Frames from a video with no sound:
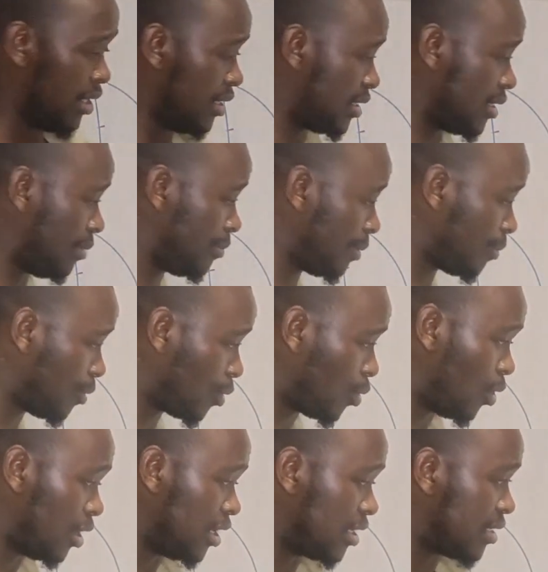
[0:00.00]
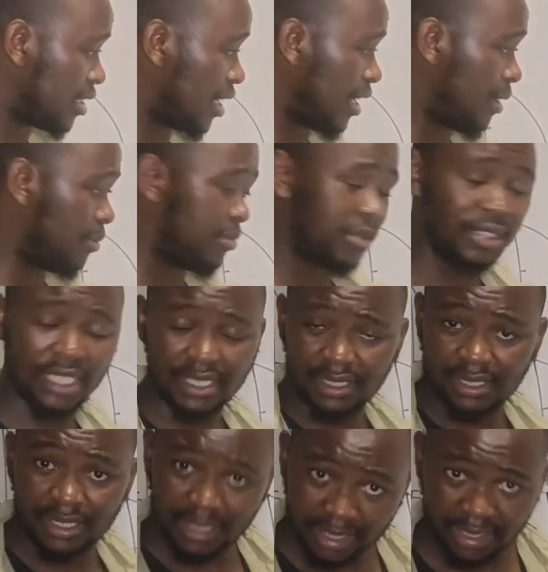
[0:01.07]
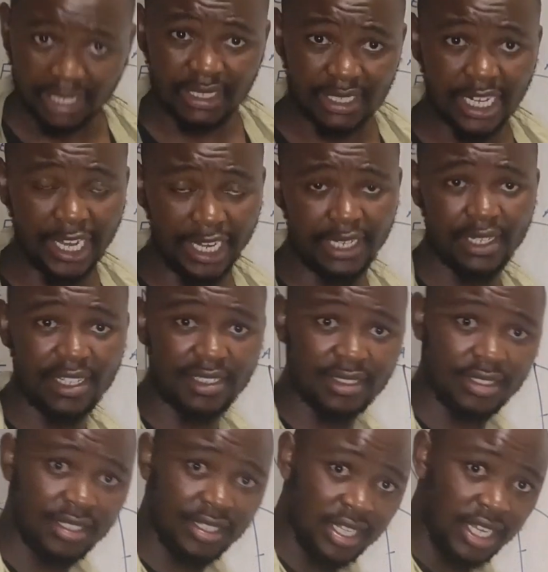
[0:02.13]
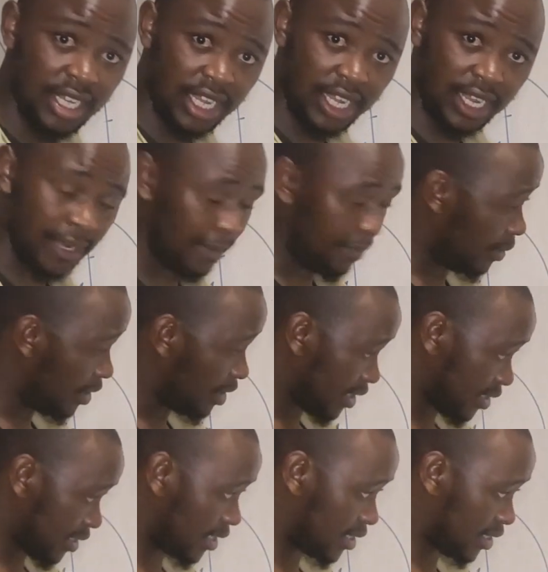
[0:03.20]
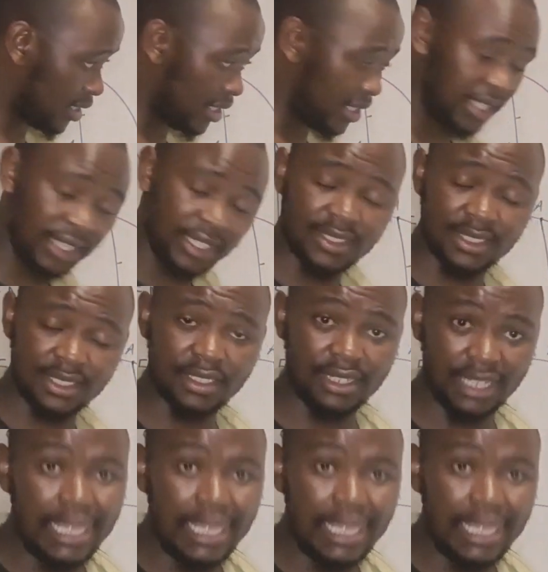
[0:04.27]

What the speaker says: Some people call it just the radius intersecting EC.